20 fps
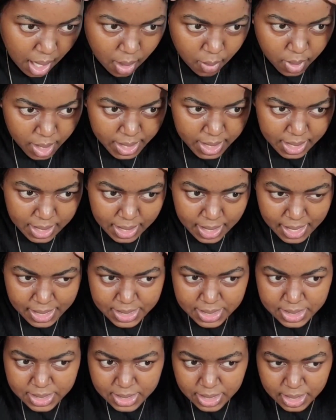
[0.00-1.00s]
our
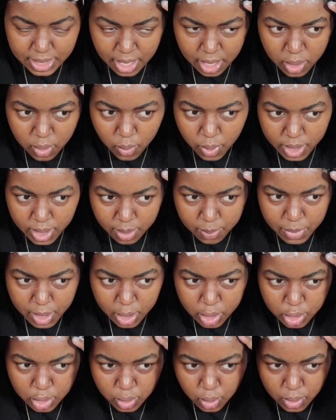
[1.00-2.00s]
elastic, and you want to
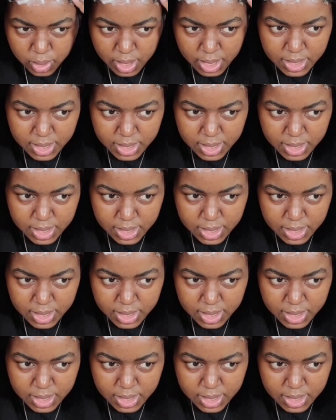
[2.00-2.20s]
make sure